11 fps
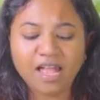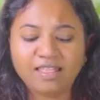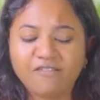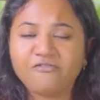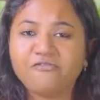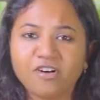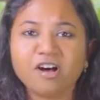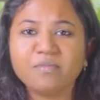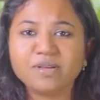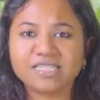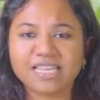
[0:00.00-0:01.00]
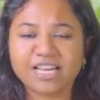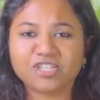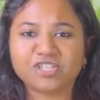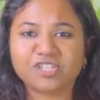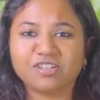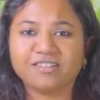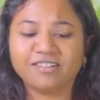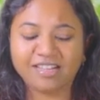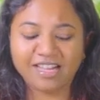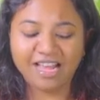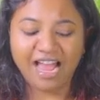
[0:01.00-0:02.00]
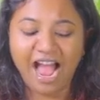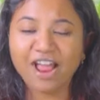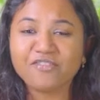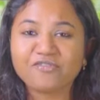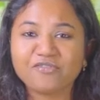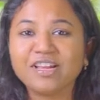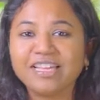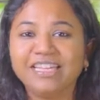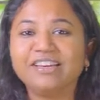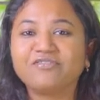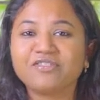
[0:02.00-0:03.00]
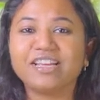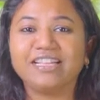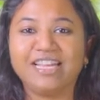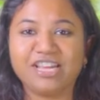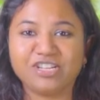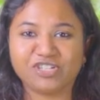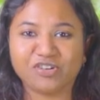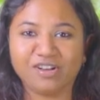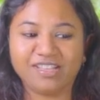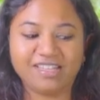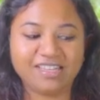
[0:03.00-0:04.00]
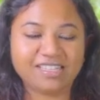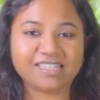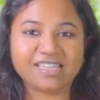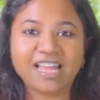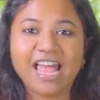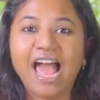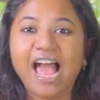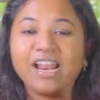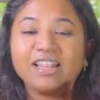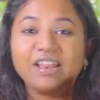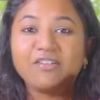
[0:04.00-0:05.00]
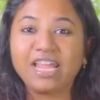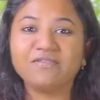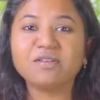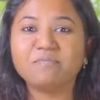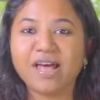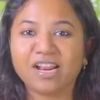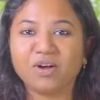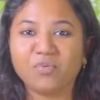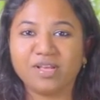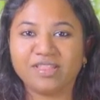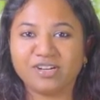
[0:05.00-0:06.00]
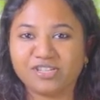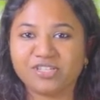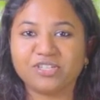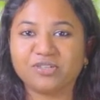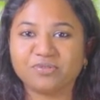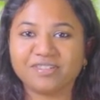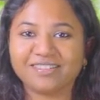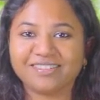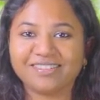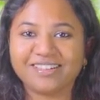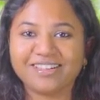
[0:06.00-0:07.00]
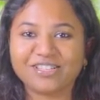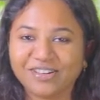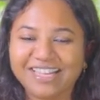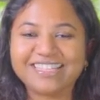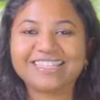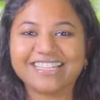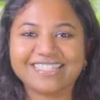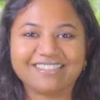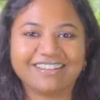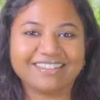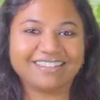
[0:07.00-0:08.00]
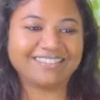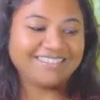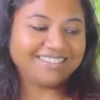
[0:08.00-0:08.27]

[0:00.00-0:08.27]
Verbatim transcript: They're firm in texture. I really, really enjoy these. And they're even better when they're stewed. So let's get started.